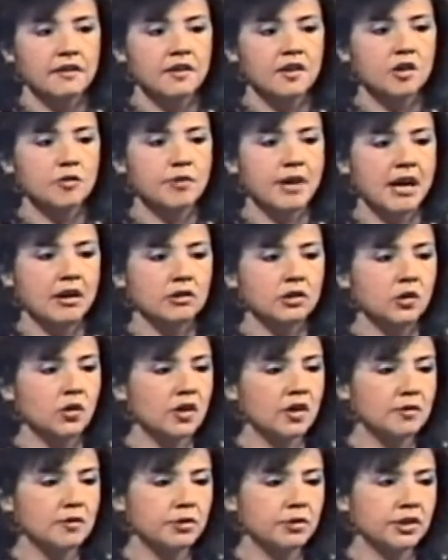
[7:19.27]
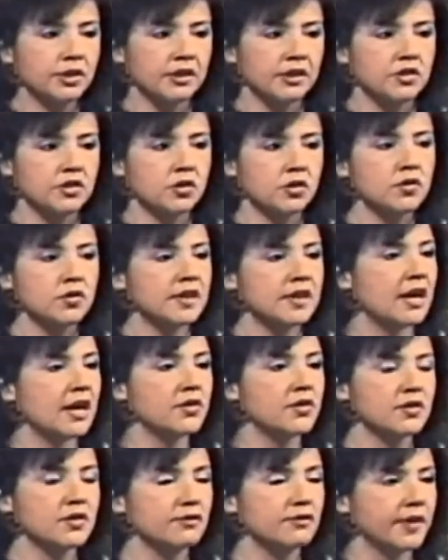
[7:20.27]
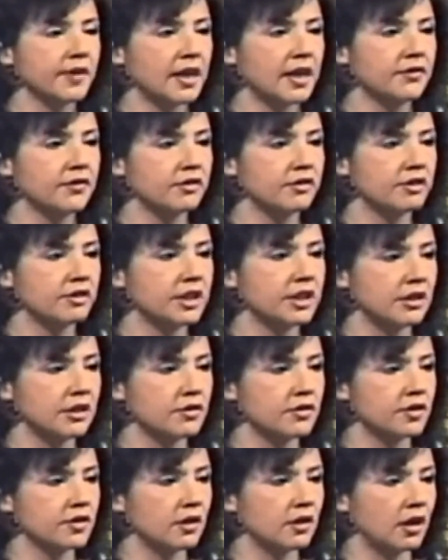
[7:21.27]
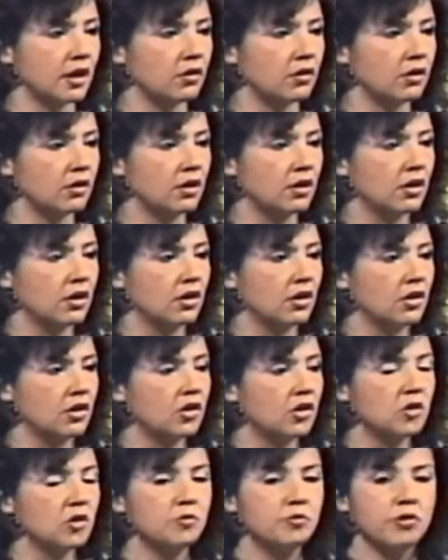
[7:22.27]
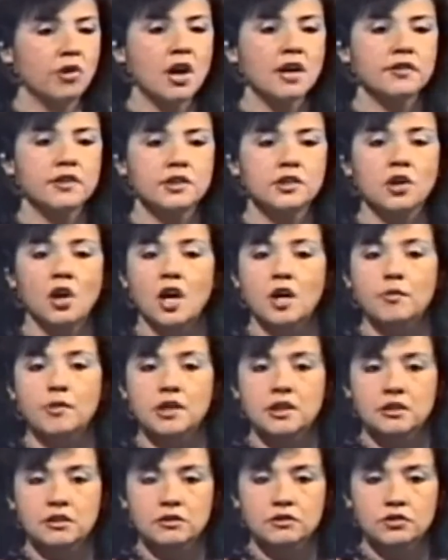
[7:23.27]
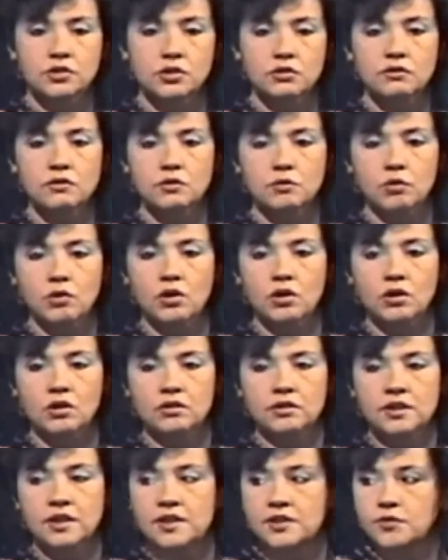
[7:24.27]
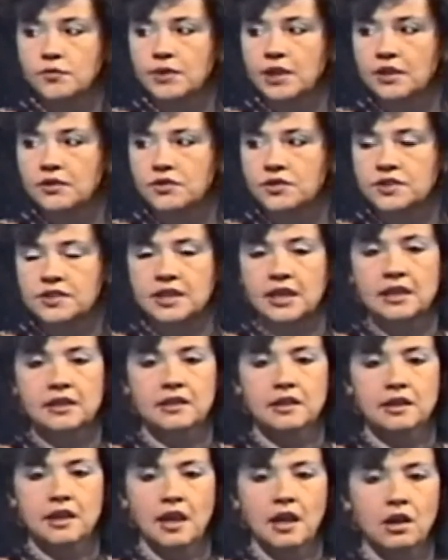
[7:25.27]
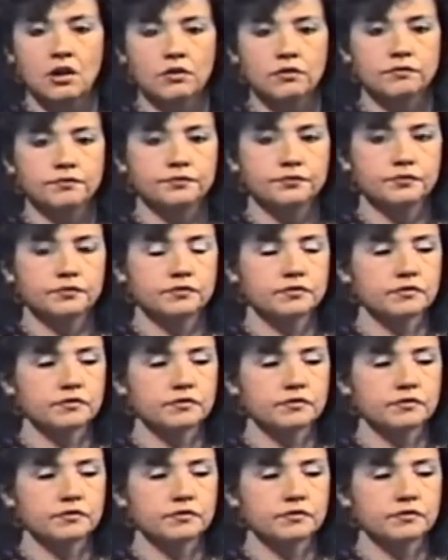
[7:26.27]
I think about Lord Buddha 2,500 years ago, who brought the Dharma to the world as we understand it now.